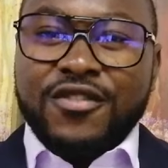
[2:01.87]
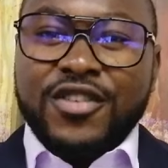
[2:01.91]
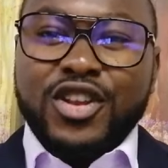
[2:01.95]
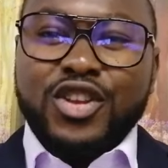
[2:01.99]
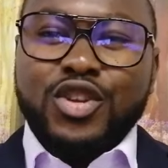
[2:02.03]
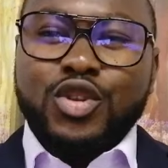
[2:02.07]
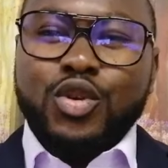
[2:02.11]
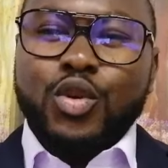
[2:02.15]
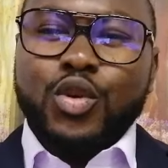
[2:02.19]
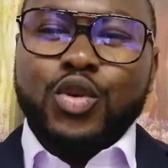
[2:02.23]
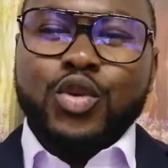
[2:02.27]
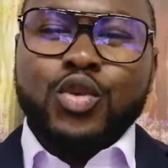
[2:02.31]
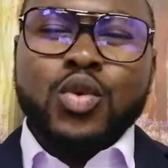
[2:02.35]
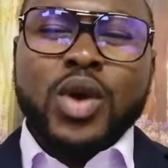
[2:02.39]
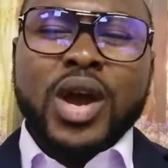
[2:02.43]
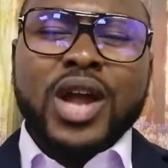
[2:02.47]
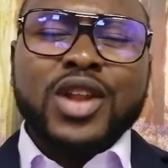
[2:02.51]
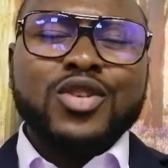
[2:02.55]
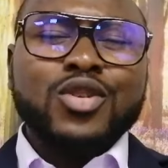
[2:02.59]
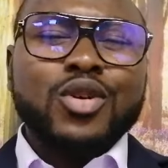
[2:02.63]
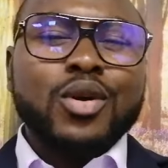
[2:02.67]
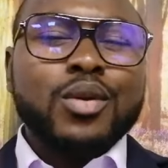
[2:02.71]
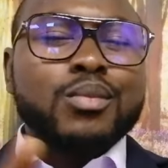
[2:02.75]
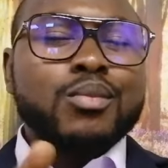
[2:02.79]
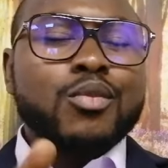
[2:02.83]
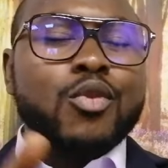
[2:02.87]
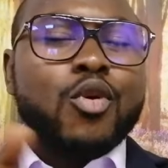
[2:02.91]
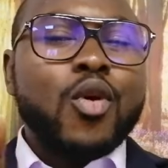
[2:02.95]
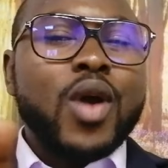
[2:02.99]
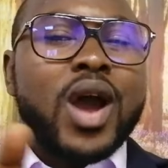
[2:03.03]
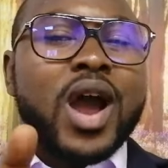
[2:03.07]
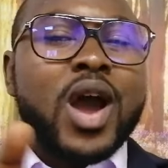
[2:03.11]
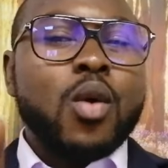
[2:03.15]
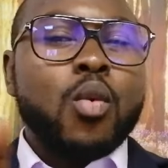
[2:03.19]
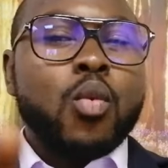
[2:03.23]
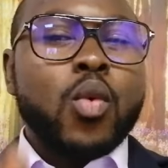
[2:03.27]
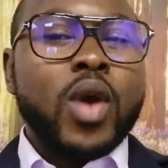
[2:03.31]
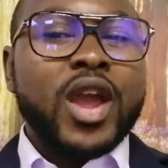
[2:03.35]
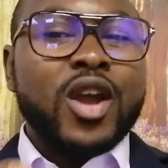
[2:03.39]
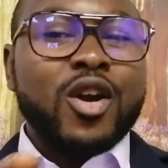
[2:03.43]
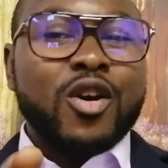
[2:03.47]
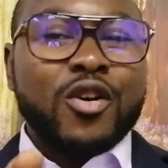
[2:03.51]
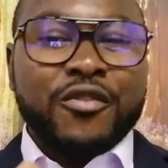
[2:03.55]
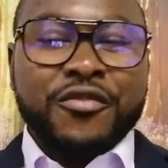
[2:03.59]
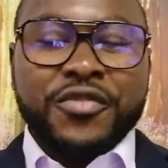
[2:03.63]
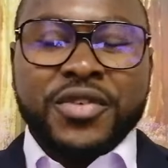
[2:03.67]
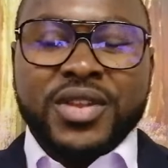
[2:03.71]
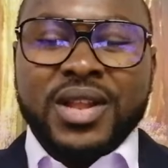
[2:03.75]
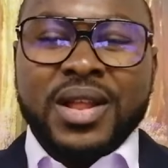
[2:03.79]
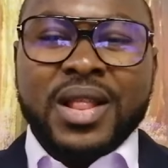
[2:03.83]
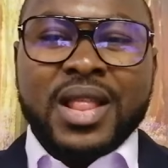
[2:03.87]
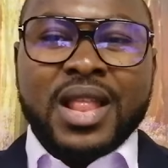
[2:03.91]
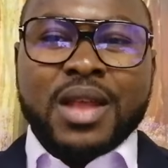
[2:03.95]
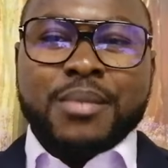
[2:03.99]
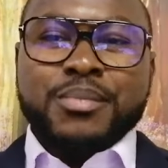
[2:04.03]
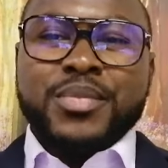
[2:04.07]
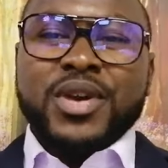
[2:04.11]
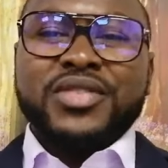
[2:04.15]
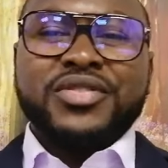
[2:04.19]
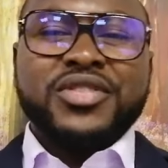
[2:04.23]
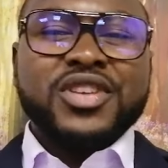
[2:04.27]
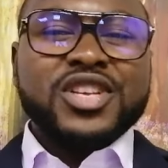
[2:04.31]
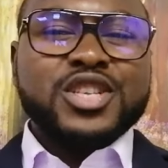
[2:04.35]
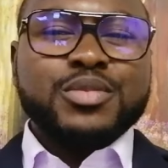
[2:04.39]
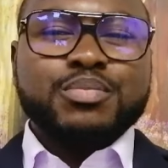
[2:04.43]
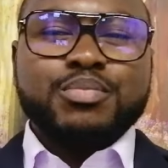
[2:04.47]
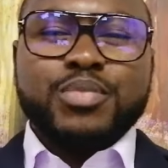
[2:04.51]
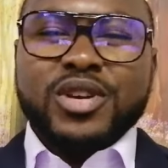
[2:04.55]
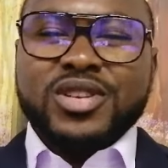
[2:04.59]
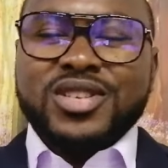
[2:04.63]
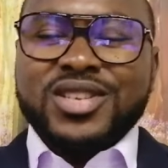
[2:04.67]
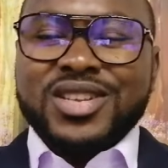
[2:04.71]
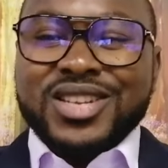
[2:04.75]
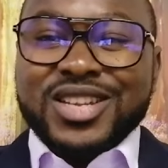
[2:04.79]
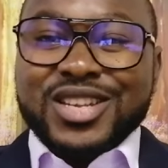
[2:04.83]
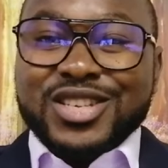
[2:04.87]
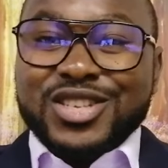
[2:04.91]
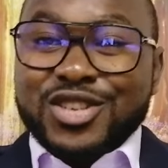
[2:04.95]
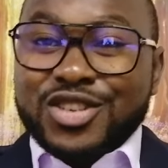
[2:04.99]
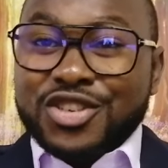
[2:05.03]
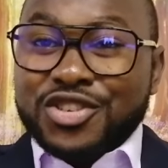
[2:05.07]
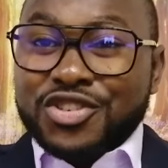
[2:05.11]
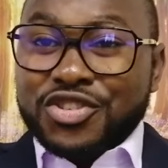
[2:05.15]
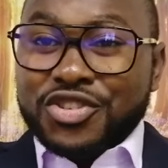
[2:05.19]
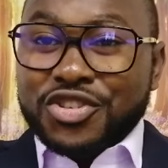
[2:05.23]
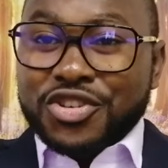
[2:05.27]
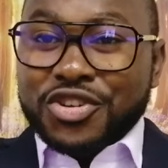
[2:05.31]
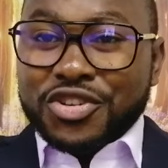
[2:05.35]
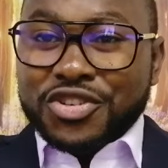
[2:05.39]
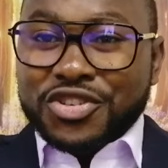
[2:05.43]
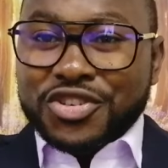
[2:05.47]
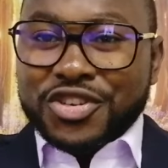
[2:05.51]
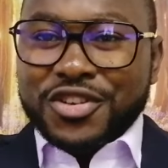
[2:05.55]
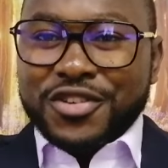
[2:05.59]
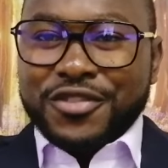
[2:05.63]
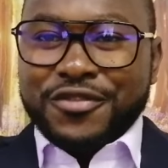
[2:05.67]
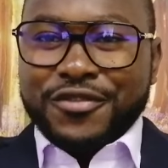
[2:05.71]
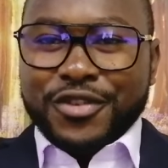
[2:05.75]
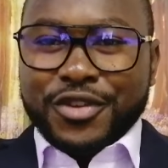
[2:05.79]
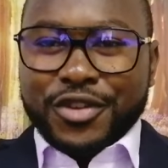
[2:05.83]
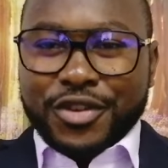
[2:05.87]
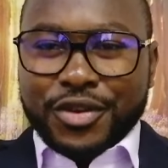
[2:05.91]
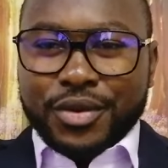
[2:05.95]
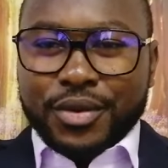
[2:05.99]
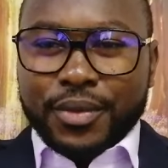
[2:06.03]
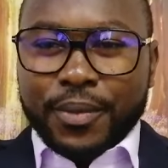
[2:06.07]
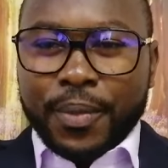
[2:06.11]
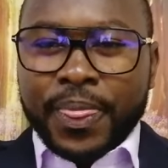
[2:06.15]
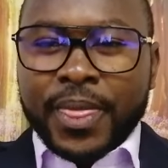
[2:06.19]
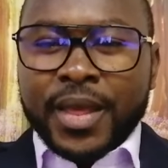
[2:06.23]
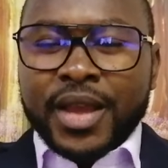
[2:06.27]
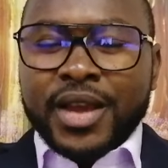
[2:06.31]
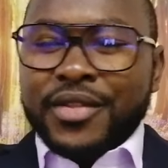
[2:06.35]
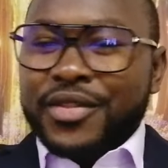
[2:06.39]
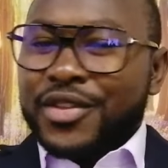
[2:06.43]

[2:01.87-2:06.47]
even though you are not more aware of it, but this person is searching for you.